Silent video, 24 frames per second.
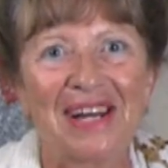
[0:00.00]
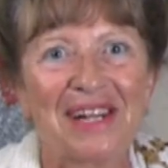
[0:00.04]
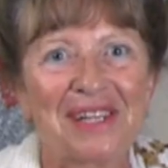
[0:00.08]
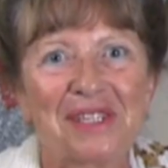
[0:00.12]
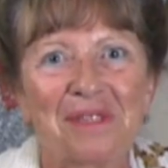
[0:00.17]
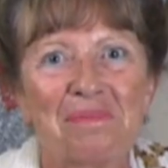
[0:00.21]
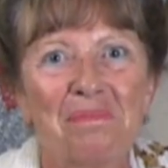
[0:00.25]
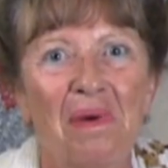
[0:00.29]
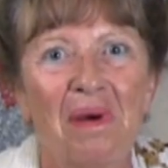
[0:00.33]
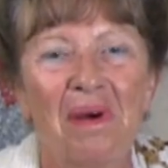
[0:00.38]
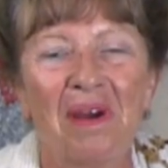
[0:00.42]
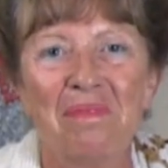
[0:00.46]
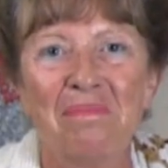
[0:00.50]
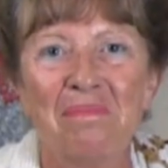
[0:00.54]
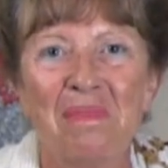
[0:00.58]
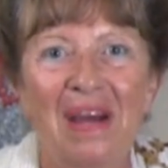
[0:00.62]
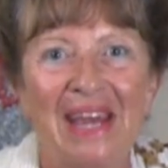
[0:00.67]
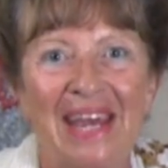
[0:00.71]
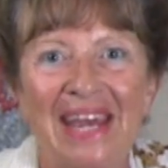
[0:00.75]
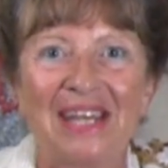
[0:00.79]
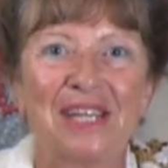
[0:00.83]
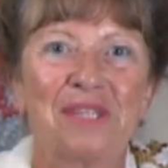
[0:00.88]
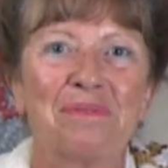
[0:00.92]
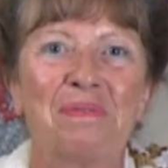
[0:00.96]
that's
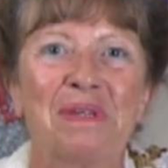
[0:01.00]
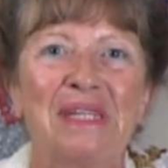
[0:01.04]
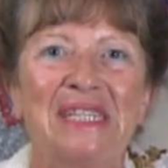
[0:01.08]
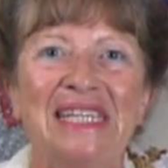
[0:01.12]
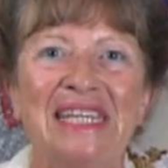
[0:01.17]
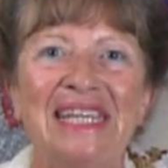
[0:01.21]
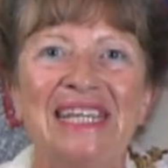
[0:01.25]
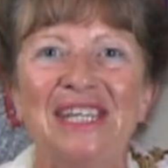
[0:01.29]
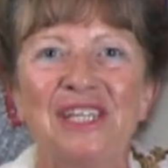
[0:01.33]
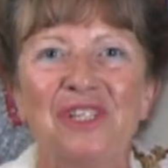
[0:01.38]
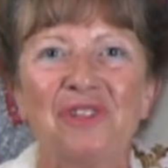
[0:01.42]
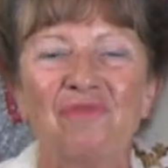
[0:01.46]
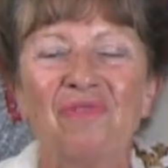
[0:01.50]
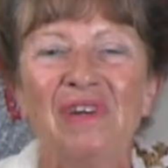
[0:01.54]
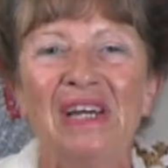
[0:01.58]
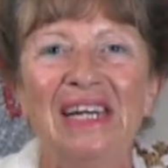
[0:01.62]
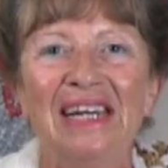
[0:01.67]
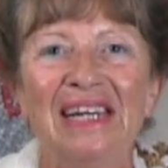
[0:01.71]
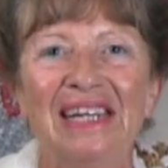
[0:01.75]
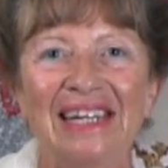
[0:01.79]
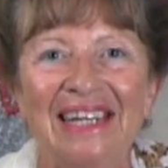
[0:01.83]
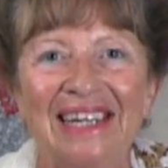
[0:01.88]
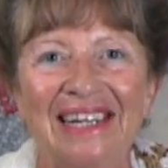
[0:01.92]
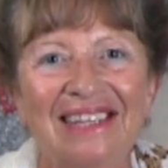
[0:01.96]
my expertise
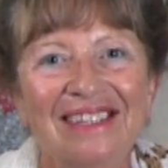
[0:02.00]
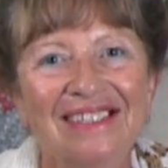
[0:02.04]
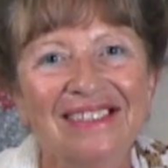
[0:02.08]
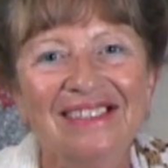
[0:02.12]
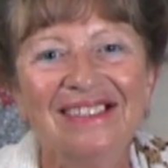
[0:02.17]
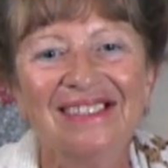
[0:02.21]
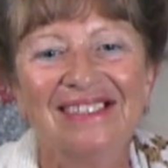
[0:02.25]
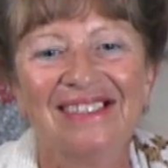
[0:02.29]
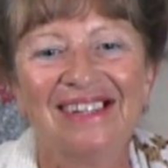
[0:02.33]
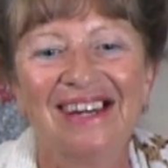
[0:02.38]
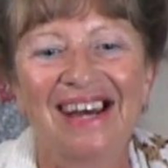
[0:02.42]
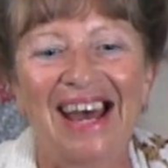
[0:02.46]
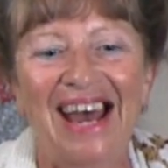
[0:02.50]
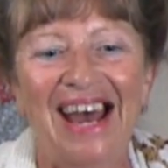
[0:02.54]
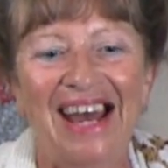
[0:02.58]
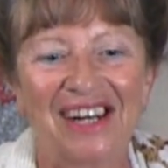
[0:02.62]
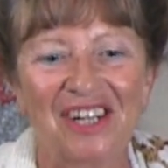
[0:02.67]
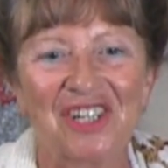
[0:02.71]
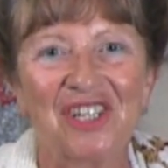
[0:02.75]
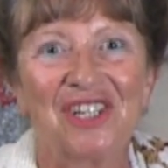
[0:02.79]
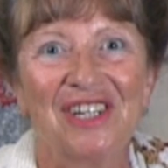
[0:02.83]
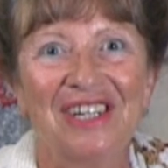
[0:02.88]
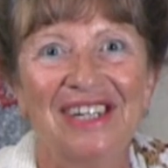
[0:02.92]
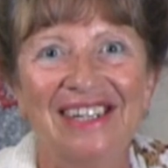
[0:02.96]
really,
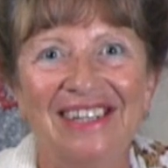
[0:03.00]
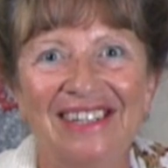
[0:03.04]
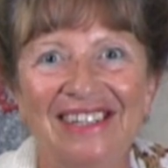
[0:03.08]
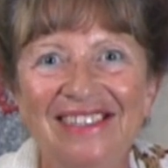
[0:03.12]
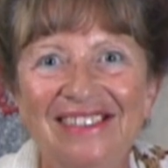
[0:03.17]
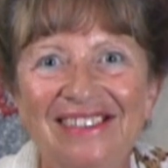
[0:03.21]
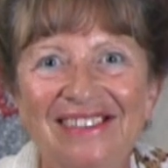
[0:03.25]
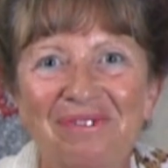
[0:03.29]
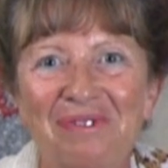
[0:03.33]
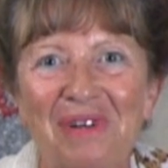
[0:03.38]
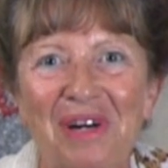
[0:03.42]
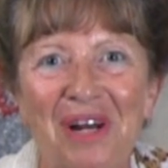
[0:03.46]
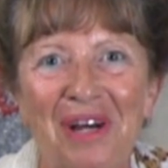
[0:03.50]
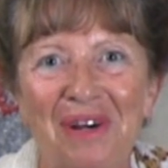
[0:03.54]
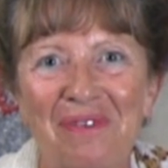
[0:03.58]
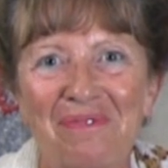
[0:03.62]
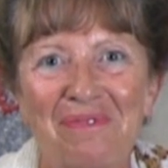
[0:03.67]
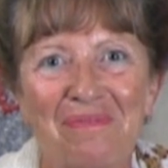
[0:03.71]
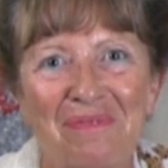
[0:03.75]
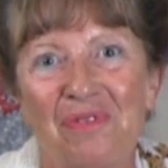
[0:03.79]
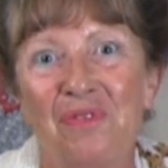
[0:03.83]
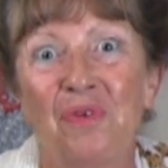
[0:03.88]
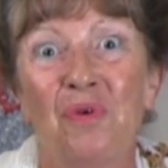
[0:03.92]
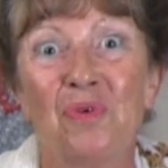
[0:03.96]
actually, when
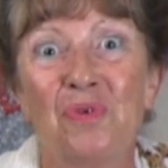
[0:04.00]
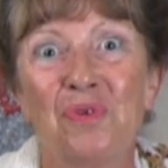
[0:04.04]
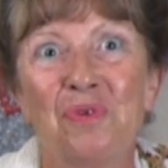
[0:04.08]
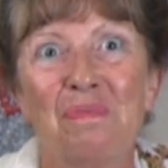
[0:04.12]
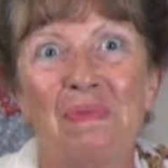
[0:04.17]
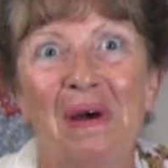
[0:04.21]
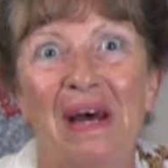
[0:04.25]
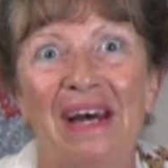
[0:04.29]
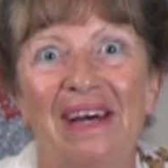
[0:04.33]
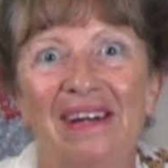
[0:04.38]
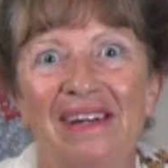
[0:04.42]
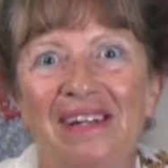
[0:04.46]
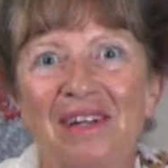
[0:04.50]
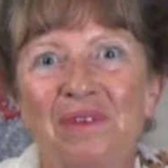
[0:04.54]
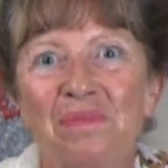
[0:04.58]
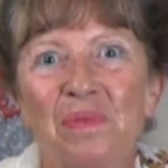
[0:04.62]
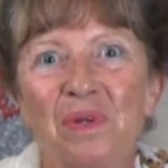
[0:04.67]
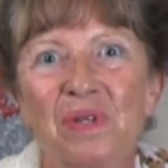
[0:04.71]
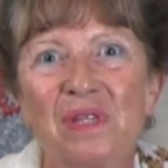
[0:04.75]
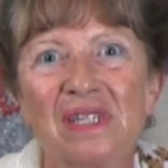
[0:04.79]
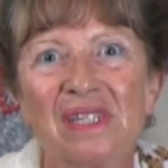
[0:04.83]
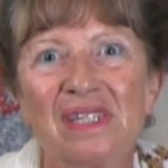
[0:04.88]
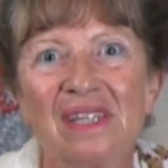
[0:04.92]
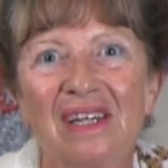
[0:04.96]
I've thought about it,
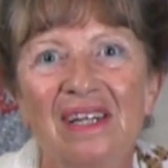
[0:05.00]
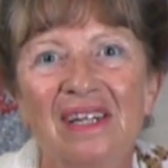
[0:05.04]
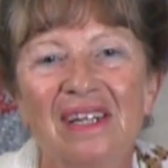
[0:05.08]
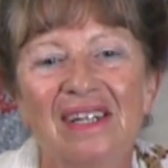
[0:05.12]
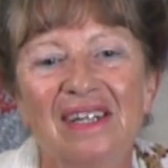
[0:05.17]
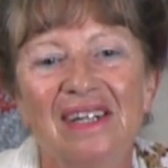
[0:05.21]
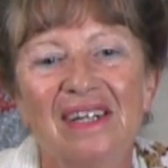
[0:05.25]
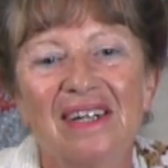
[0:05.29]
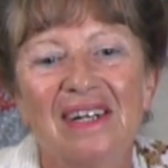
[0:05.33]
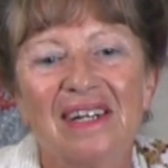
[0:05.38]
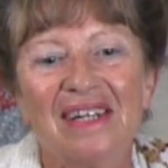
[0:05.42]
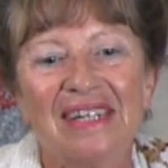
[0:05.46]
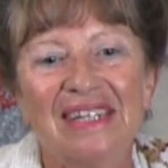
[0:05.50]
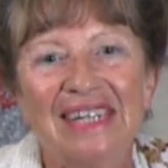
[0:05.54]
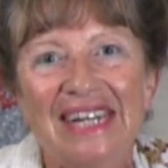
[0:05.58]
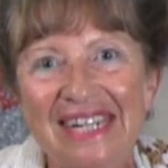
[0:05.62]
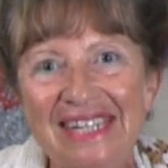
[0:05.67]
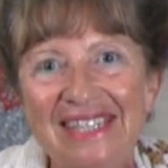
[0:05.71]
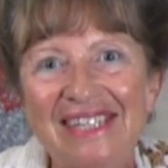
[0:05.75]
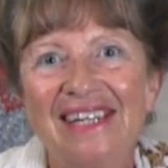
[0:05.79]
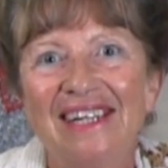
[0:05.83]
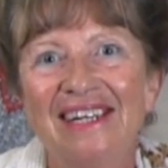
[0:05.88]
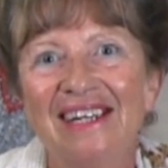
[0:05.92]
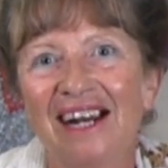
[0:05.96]
was
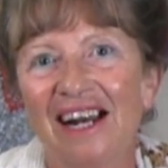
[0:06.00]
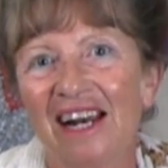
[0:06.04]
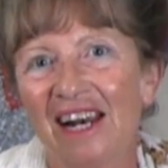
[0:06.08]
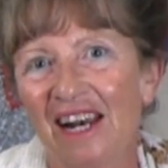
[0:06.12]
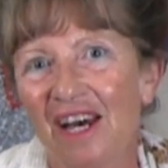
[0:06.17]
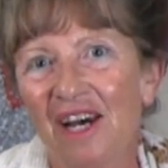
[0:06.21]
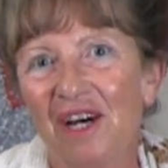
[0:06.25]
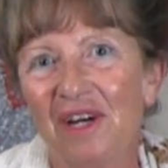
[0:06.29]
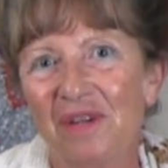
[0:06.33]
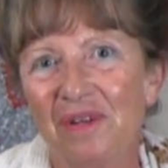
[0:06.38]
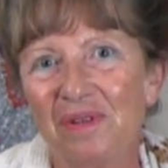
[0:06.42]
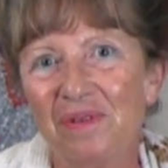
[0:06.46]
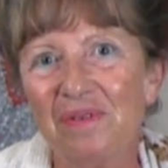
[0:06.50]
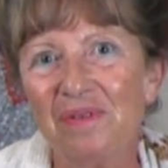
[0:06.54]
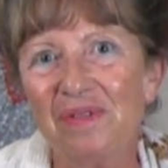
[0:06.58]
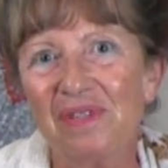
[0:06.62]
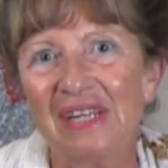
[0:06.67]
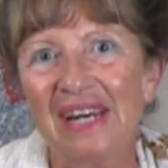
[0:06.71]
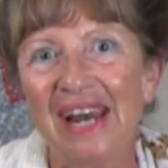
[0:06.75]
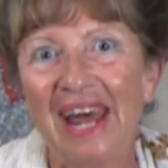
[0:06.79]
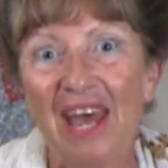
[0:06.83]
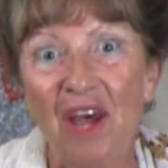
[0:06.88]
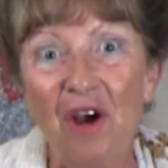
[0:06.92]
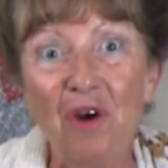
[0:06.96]
knitting clothes
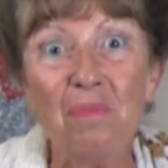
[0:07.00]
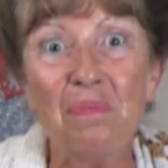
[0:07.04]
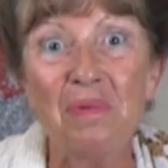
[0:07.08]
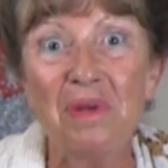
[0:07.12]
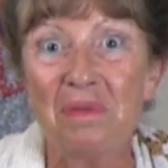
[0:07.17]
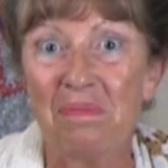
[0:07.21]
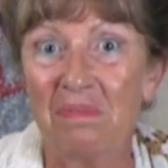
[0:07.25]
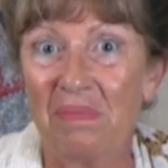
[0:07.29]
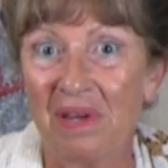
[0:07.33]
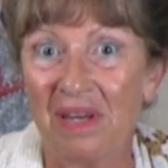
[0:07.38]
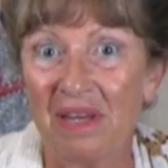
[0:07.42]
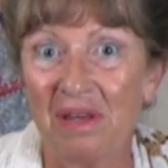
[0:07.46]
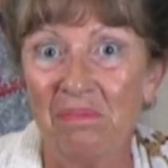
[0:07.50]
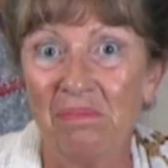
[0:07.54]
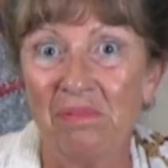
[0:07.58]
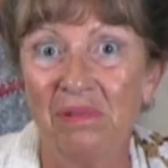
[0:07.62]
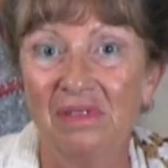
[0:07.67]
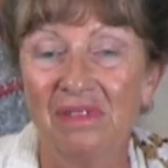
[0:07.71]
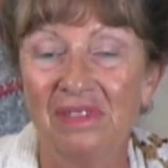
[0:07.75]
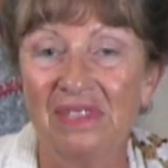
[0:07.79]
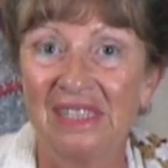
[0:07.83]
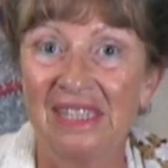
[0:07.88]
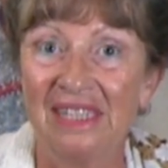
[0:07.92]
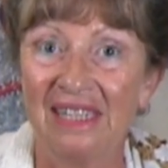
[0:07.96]
and helping
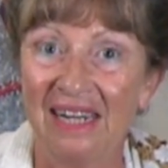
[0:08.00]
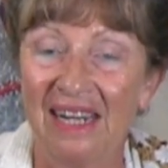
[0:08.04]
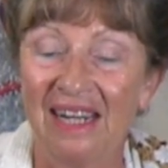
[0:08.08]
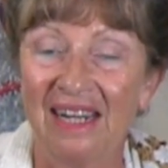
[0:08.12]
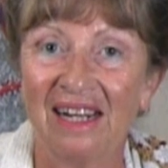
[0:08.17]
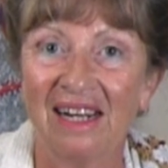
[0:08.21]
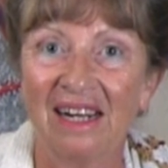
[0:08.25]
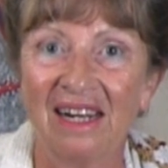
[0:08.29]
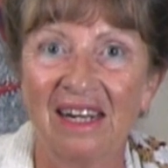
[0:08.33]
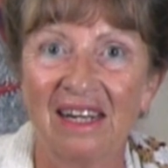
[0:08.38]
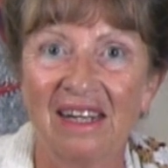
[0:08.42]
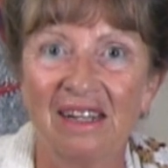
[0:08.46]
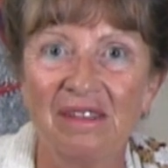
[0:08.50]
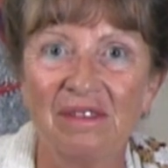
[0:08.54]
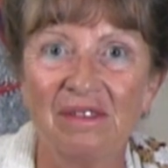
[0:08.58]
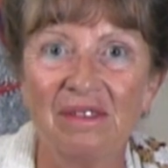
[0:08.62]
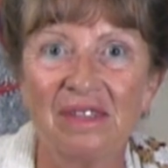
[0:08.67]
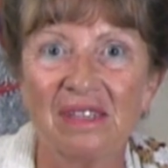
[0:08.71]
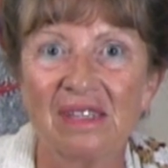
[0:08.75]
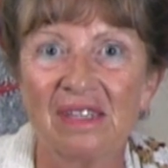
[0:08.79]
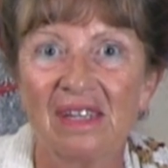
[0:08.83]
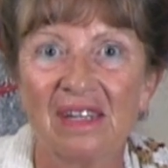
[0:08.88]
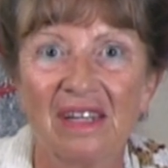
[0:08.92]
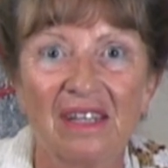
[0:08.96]
people to knit
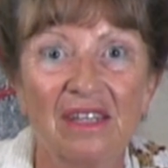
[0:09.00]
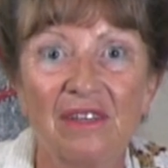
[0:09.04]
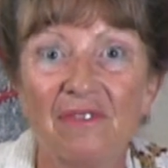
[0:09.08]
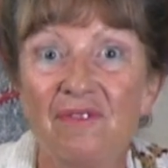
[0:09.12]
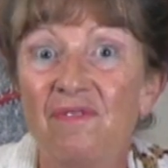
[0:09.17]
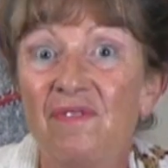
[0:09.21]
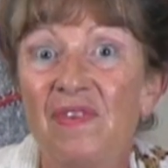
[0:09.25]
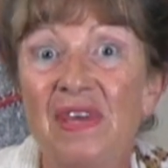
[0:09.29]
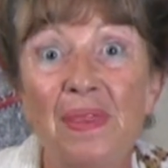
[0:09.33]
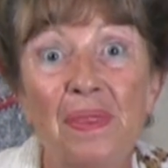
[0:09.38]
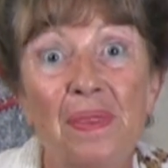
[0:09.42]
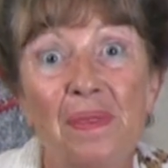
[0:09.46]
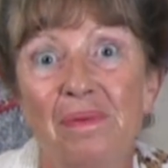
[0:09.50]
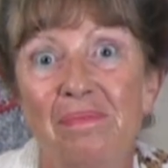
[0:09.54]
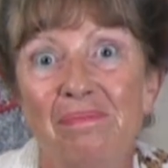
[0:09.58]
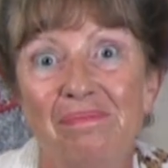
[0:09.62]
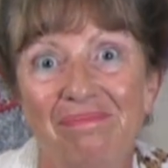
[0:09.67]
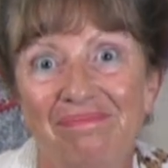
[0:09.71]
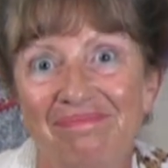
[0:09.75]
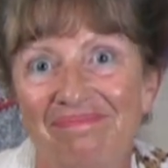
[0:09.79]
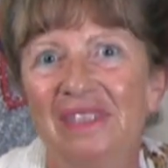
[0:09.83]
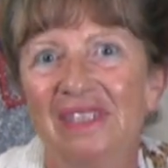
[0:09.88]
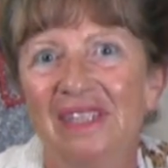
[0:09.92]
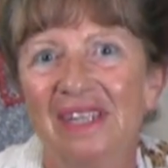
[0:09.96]
clothes that fit
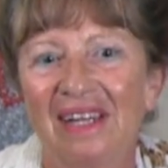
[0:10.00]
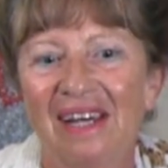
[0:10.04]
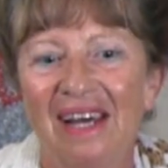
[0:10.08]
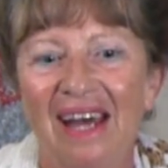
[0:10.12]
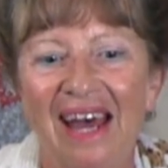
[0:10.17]
them.